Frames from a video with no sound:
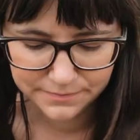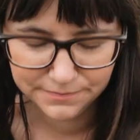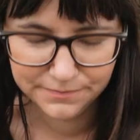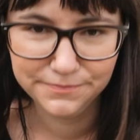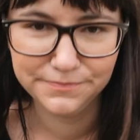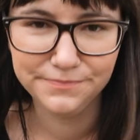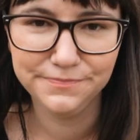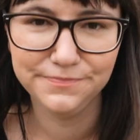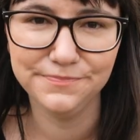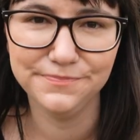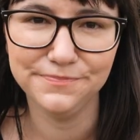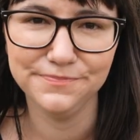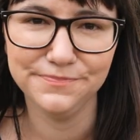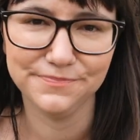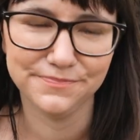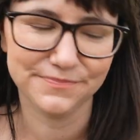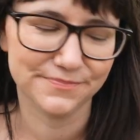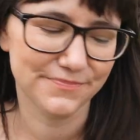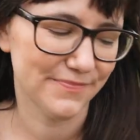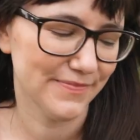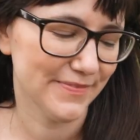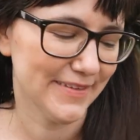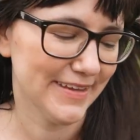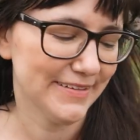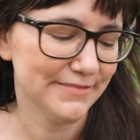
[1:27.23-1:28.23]
Mmm,
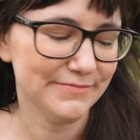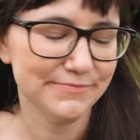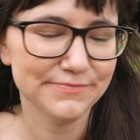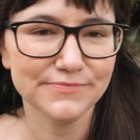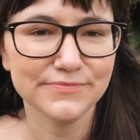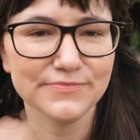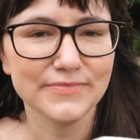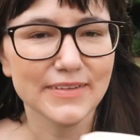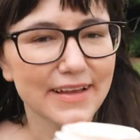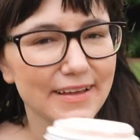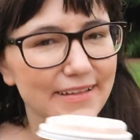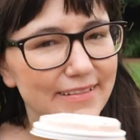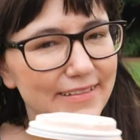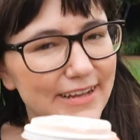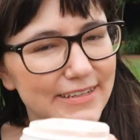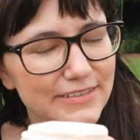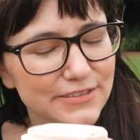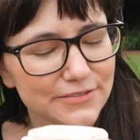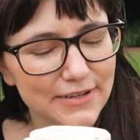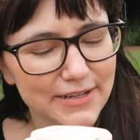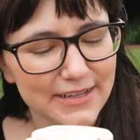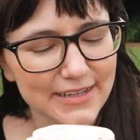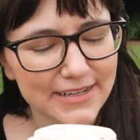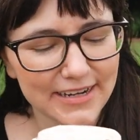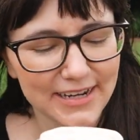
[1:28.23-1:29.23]

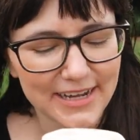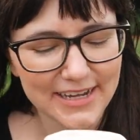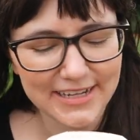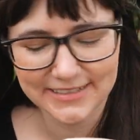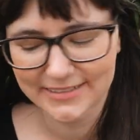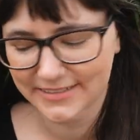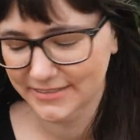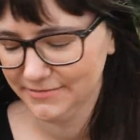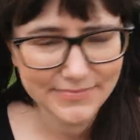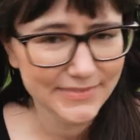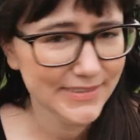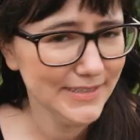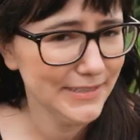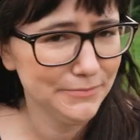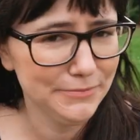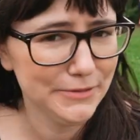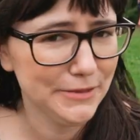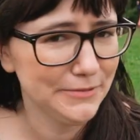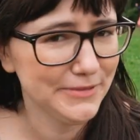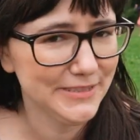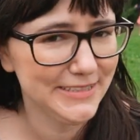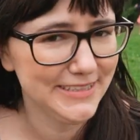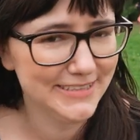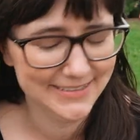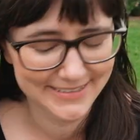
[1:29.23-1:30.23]
that's really nice. He
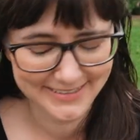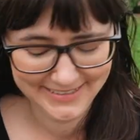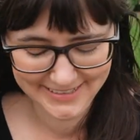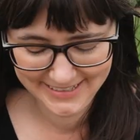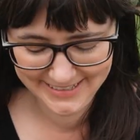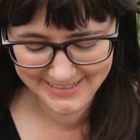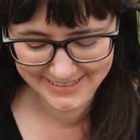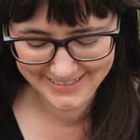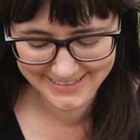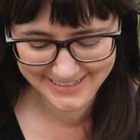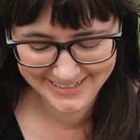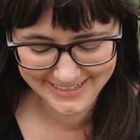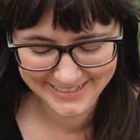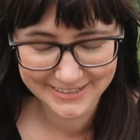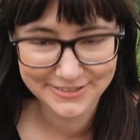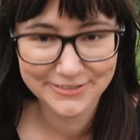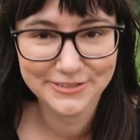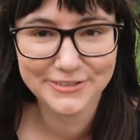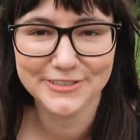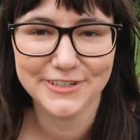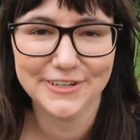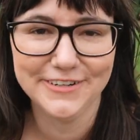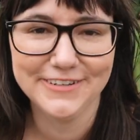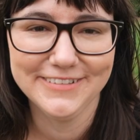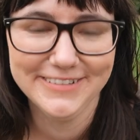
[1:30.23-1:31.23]
probably doesn't need any
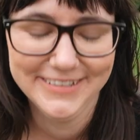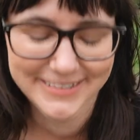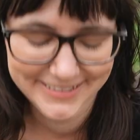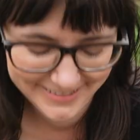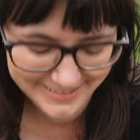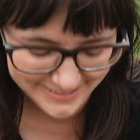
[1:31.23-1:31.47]
extra chocolate,